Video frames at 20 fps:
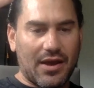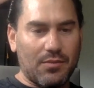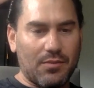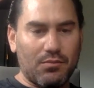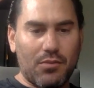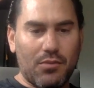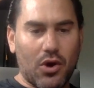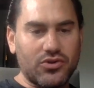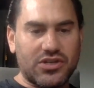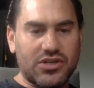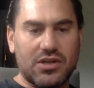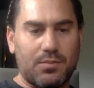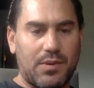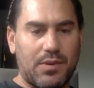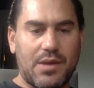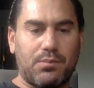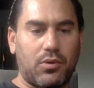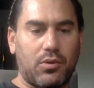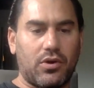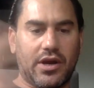most of the
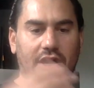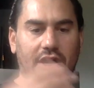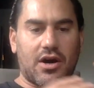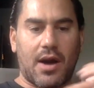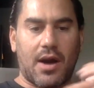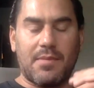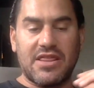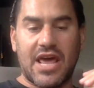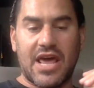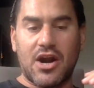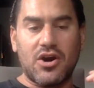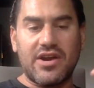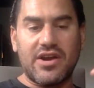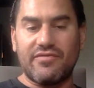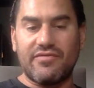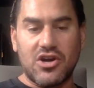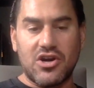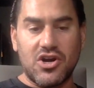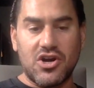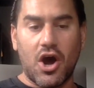people here, they don't
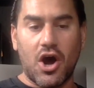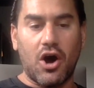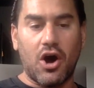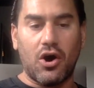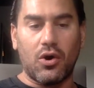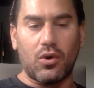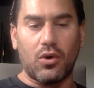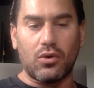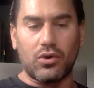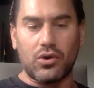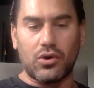even know